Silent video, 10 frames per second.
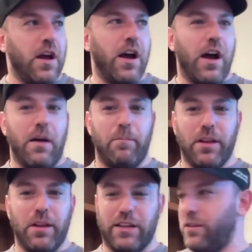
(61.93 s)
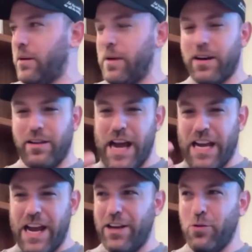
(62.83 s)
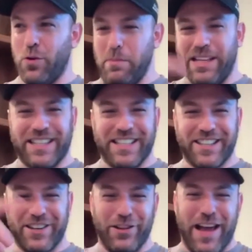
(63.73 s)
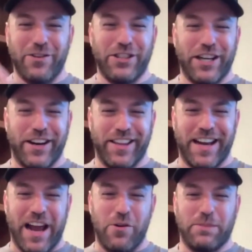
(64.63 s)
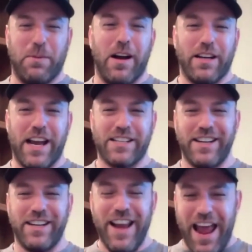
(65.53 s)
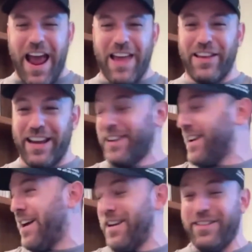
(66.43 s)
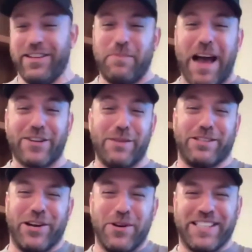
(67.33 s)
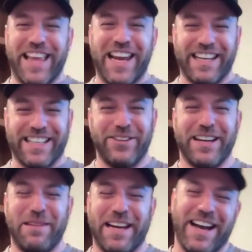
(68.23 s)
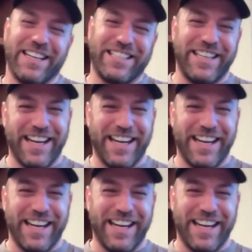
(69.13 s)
But like, dude, I'm not gonna lie, I kind of will miss this little lounge area that I always podcast in, and like this backdrop's so aesthetic too that I'm like, oh shit.